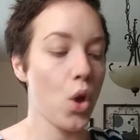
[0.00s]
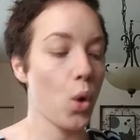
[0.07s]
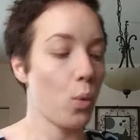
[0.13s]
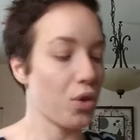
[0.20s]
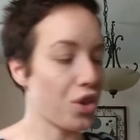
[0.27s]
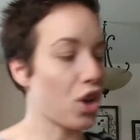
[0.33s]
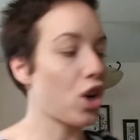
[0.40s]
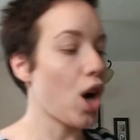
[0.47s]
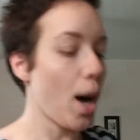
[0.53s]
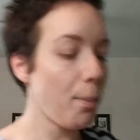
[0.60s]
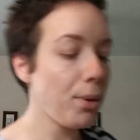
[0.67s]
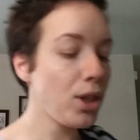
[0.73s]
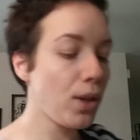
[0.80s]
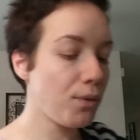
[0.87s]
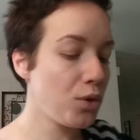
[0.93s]
with a
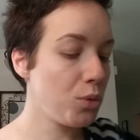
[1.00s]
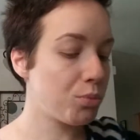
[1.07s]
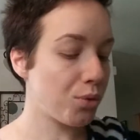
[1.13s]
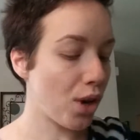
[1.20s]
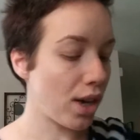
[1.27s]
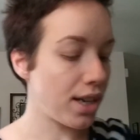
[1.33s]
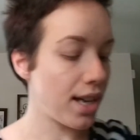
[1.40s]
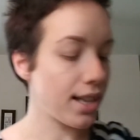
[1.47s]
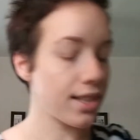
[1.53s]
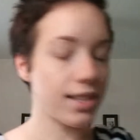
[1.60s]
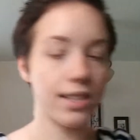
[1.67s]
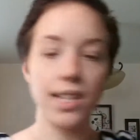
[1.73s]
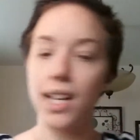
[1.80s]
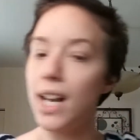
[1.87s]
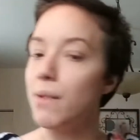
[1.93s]
couple of new products
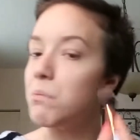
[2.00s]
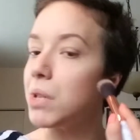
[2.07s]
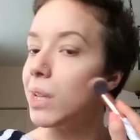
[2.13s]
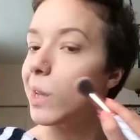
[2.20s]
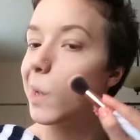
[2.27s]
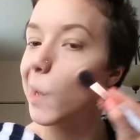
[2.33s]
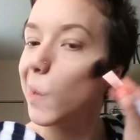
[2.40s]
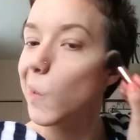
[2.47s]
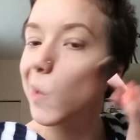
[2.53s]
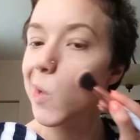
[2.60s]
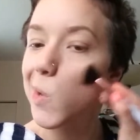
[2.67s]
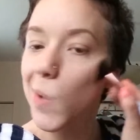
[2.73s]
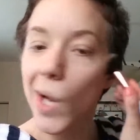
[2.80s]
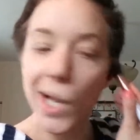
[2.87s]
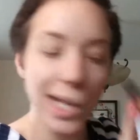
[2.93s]
that I've been lately
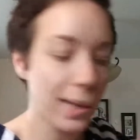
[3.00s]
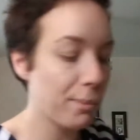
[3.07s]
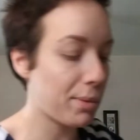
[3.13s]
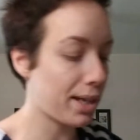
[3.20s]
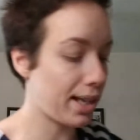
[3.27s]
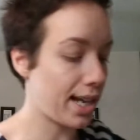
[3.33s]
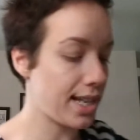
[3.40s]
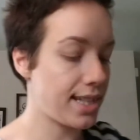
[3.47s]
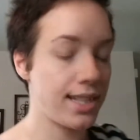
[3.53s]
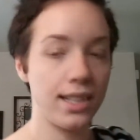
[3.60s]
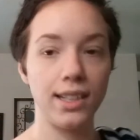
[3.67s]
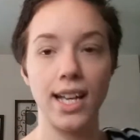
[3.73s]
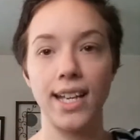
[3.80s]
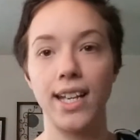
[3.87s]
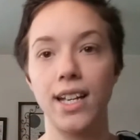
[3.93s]
trying, but I
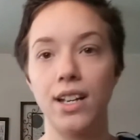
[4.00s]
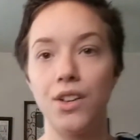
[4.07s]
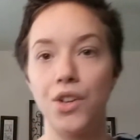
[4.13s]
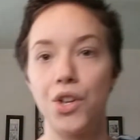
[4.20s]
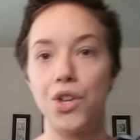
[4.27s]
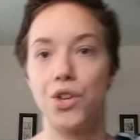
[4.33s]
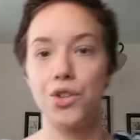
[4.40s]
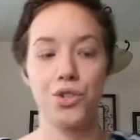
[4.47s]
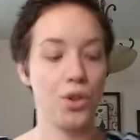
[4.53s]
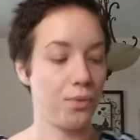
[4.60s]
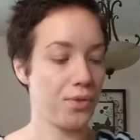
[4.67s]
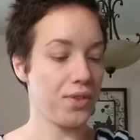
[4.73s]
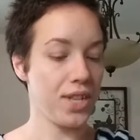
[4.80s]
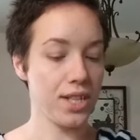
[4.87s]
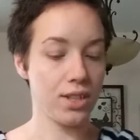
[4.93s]
still like it. So
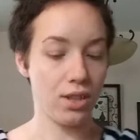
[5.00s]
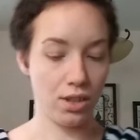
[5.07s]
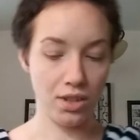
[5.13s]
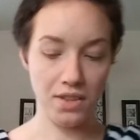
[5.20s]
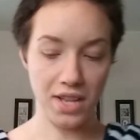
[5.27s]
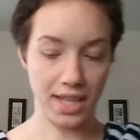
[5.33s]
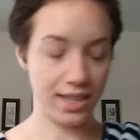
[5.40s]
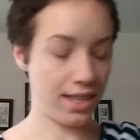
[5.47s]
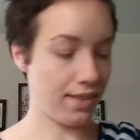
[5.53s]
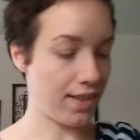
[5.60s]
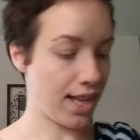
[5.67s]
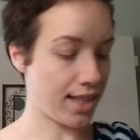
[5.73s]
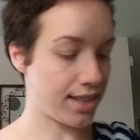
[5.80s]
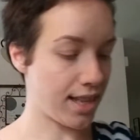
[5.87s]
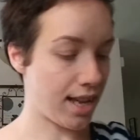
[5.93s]
for this color,
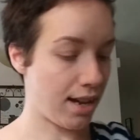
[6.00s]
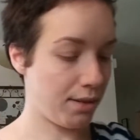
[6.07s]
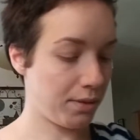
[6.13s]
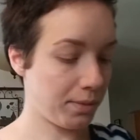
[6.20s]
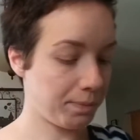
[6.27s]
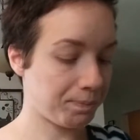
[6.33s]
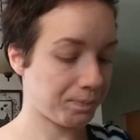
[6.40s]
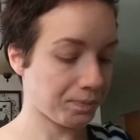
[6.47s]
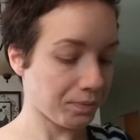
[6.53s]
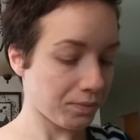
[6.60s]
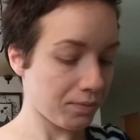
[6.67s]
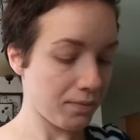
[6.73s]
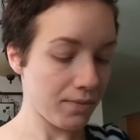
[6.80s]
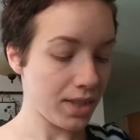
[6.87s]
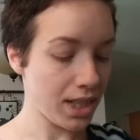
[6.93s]
that's all.
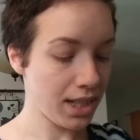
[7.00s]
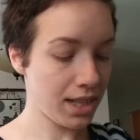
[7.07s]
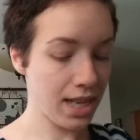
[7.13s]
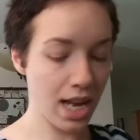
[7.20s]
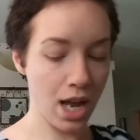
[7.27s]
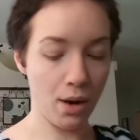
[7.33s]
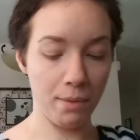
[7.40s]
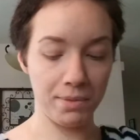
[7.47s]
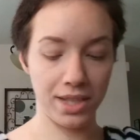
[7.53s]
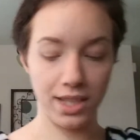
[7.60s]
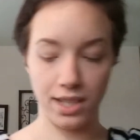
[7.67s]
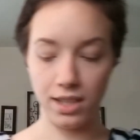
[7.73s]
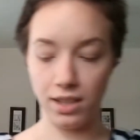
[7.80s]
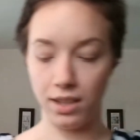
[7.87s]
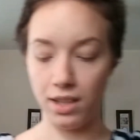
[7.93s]
Now I'm
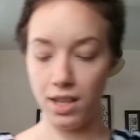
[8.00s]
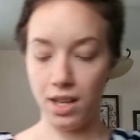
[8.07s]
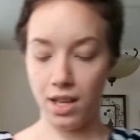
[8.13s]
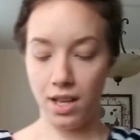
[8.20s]
still